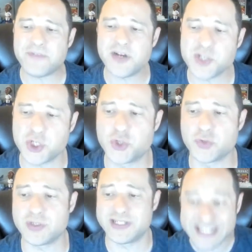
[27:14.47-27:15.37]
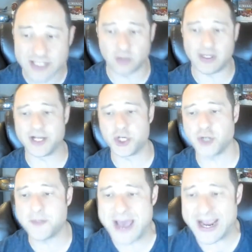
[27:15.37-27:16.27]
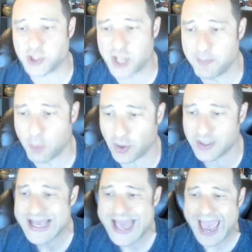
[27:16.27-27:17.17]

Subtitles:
If there's a deal on a drink package on board